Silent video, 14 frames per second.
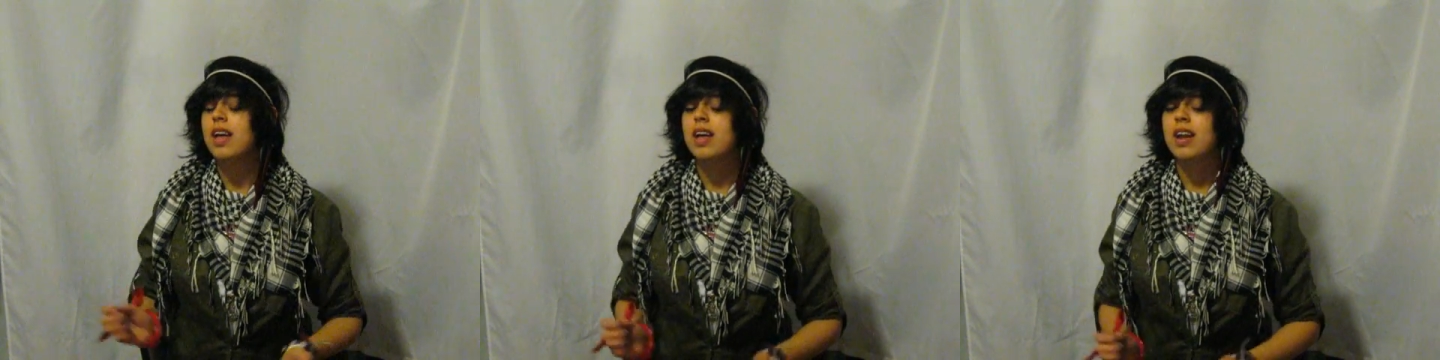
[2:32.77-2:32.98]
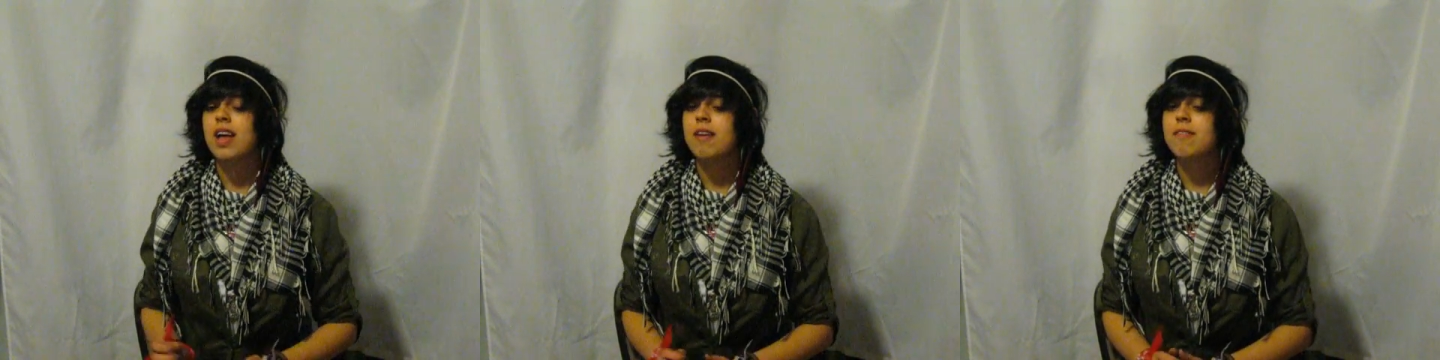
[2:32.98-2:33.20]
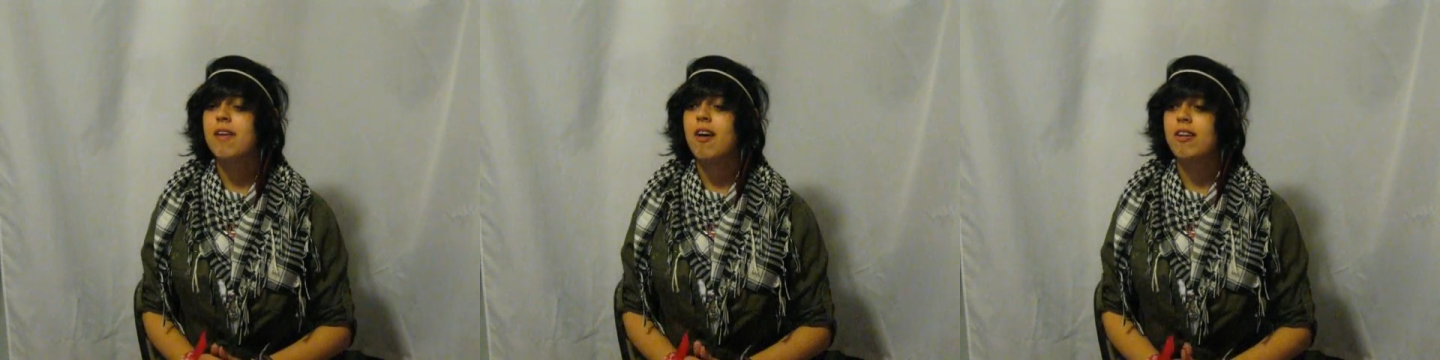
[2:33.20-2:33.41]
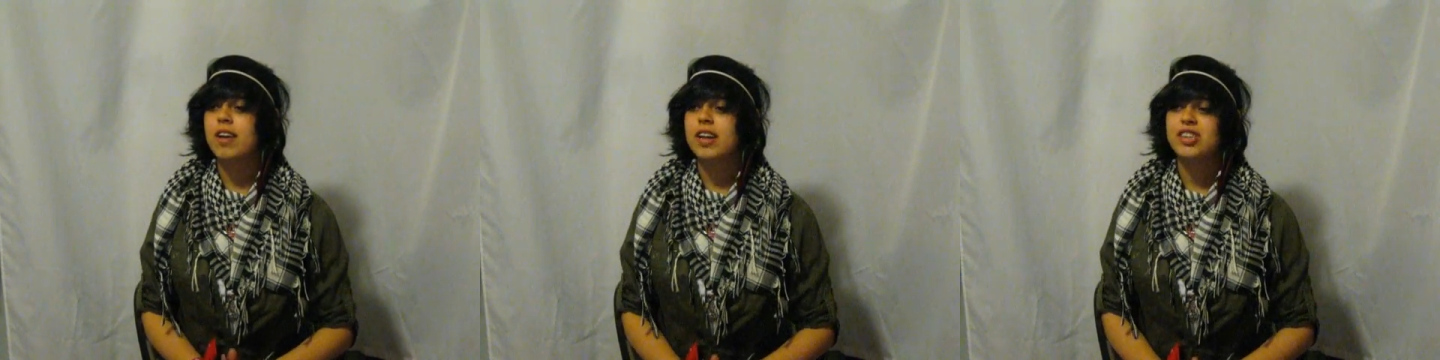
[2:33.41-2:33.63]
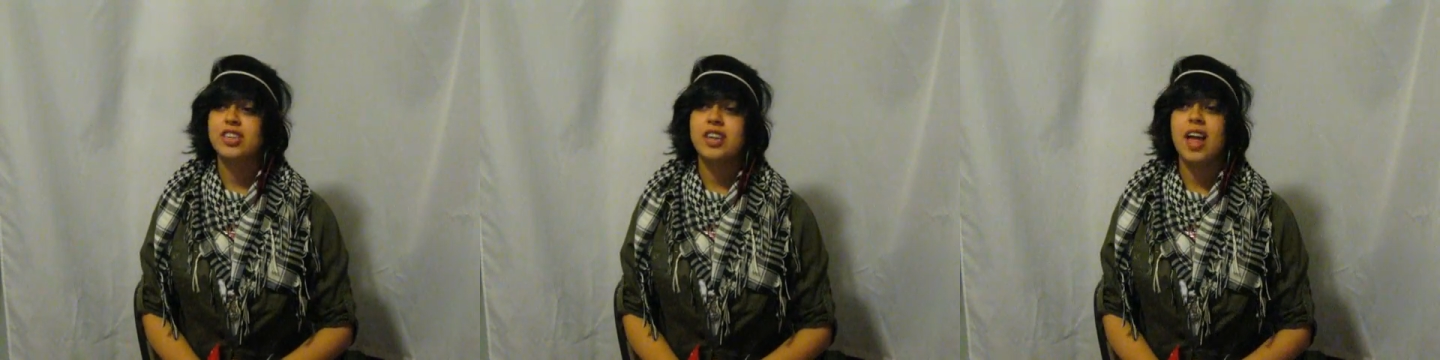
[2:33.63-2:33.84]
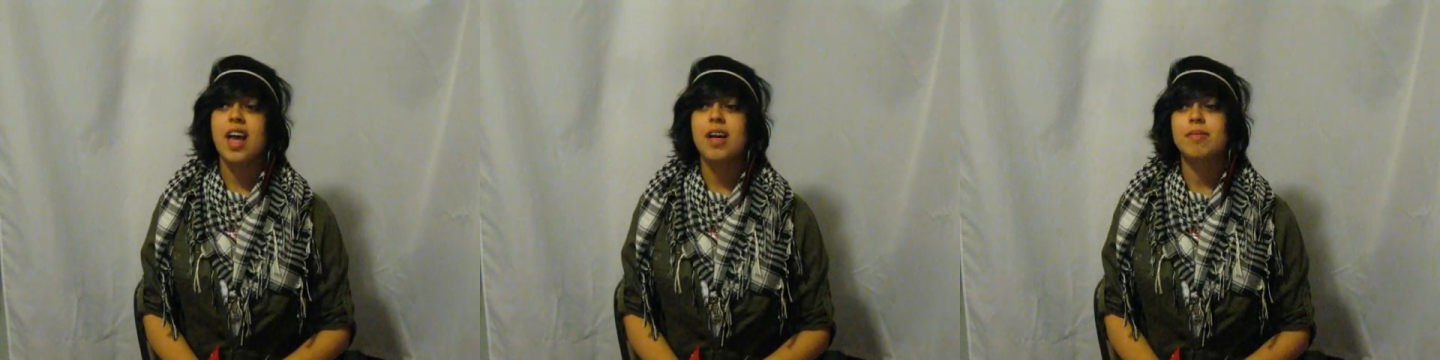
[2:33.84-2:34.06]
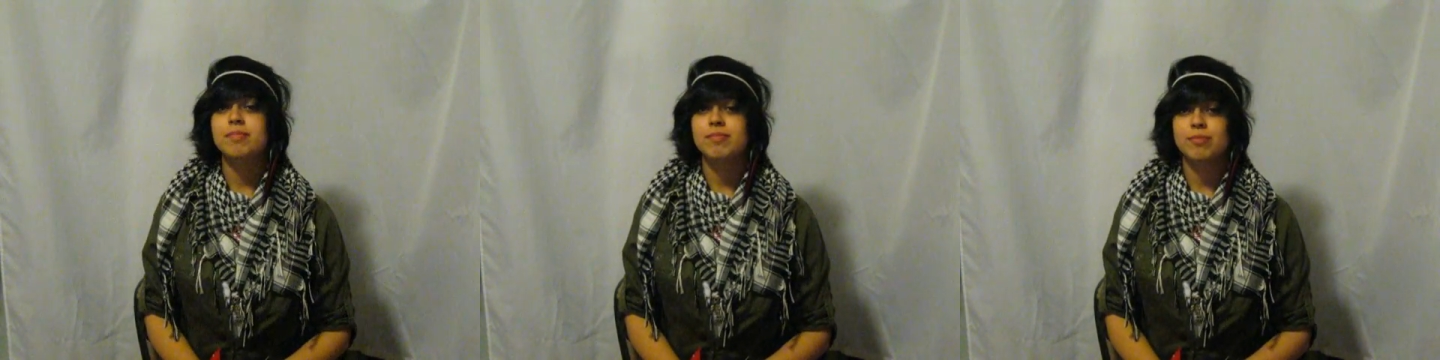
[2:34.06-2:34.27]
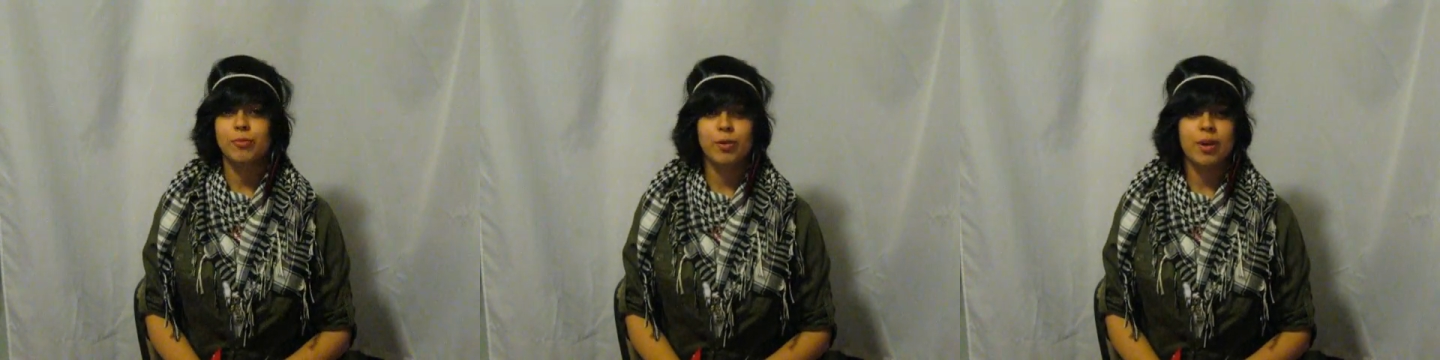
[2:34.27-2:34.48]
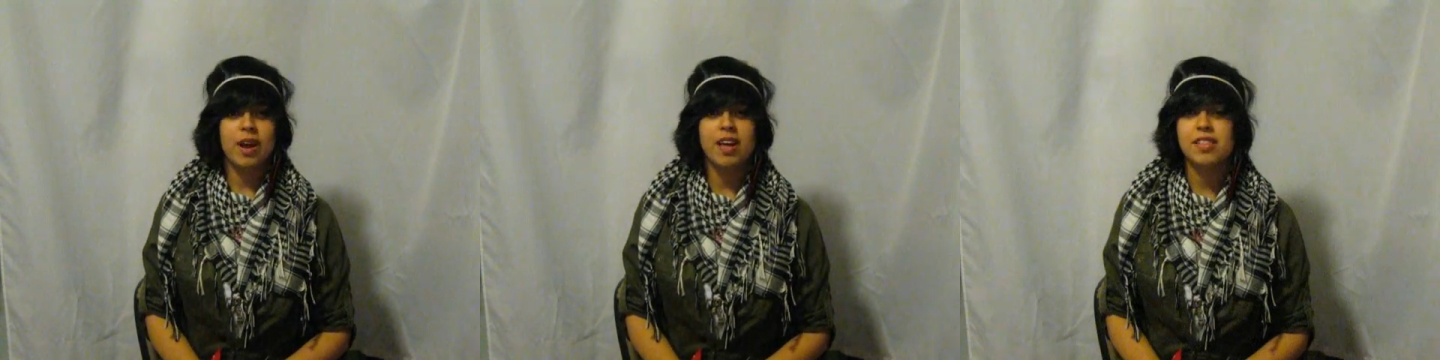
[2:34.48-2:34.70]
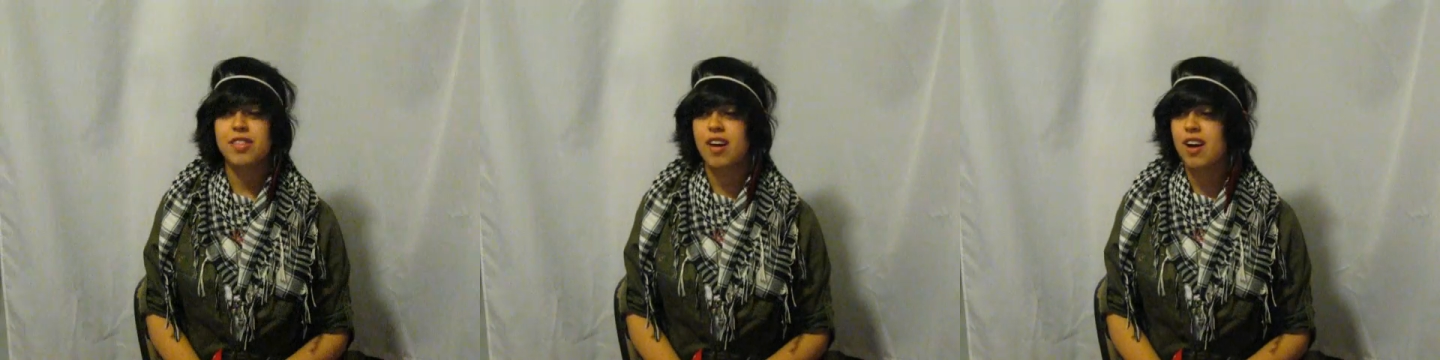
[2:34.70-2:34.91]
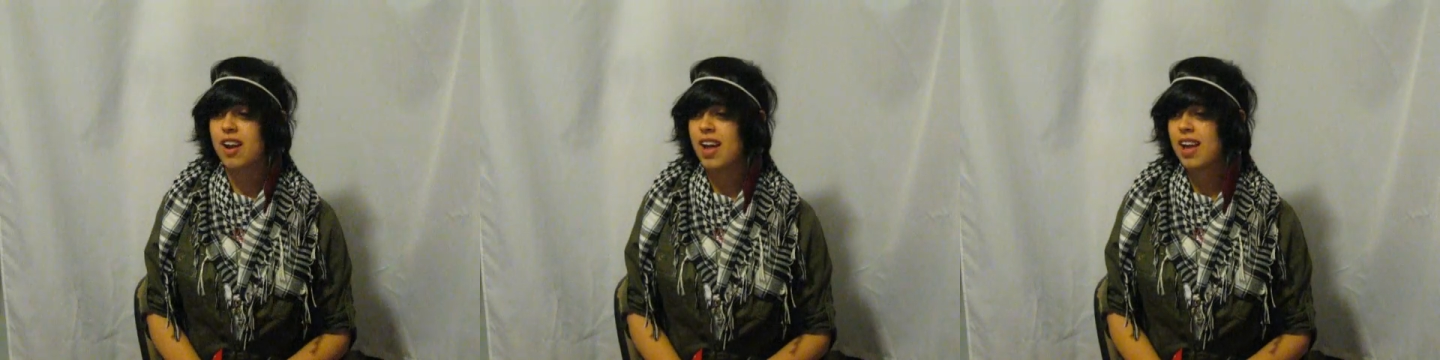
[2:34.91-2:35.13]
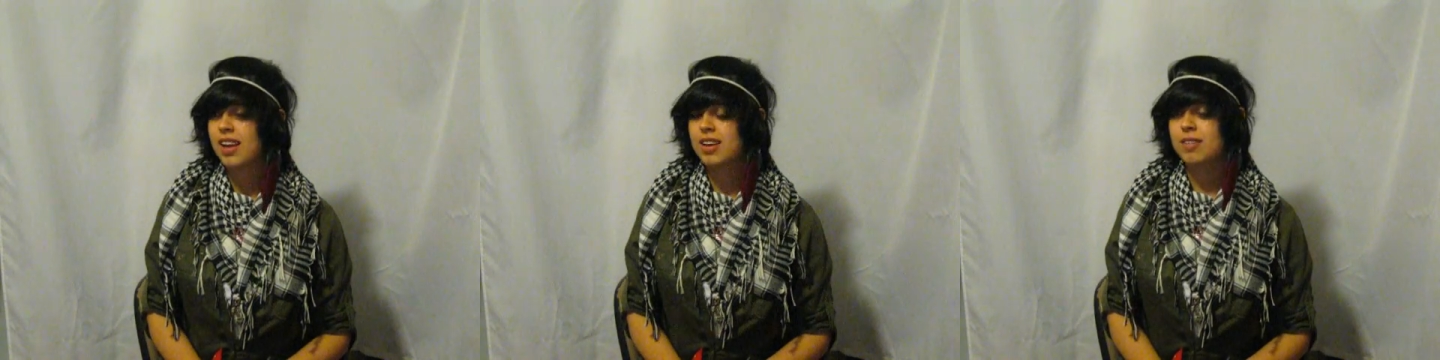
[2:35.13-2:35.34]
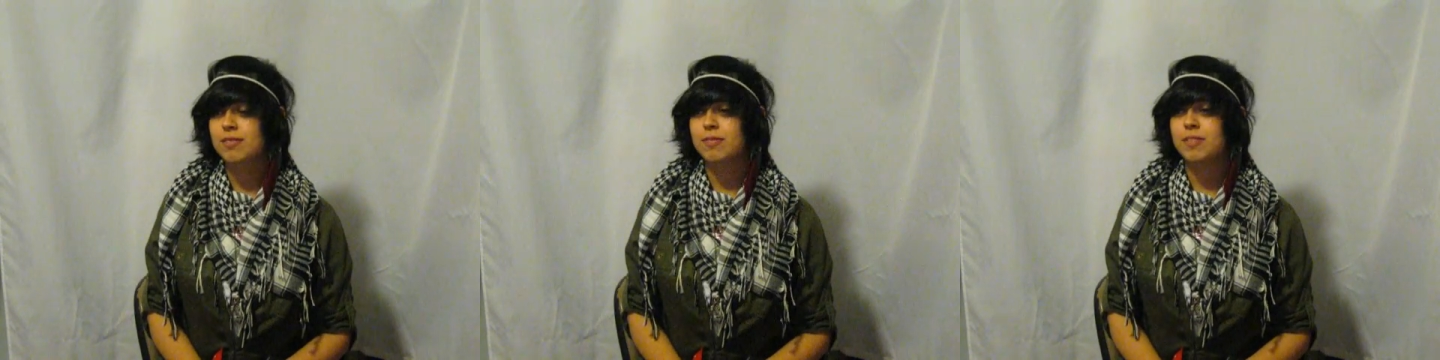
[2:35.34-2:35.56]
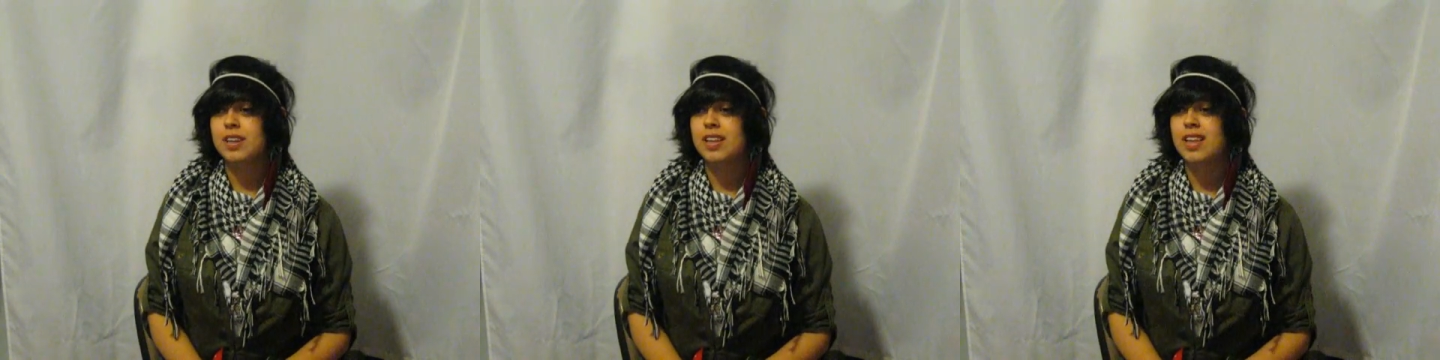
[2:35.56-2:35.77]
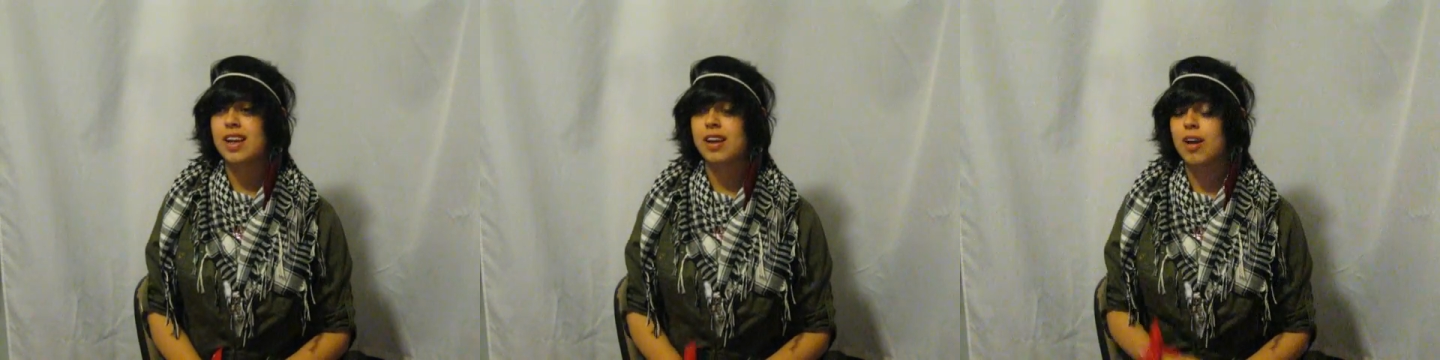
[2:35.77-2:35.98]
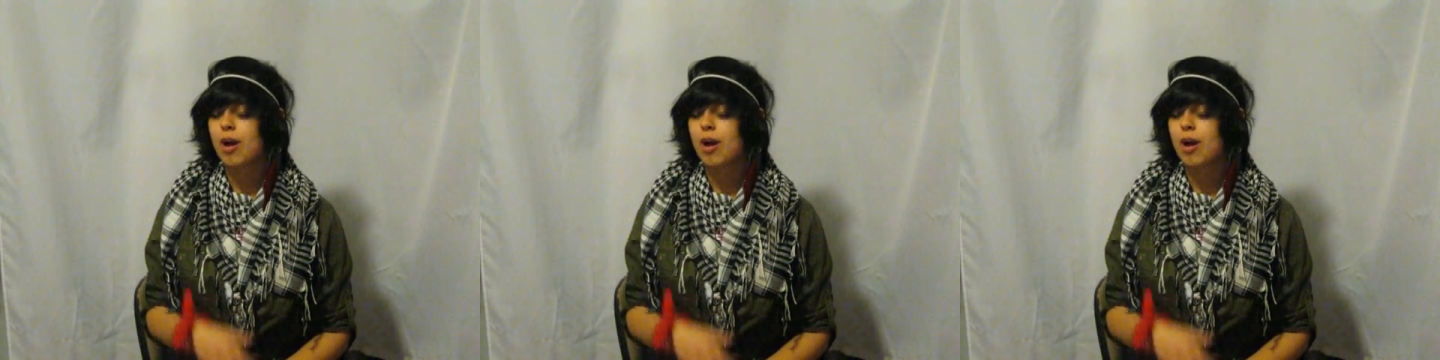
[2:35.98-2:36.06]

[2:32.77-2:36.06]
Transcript: And I found H and M, where I thought I could feel like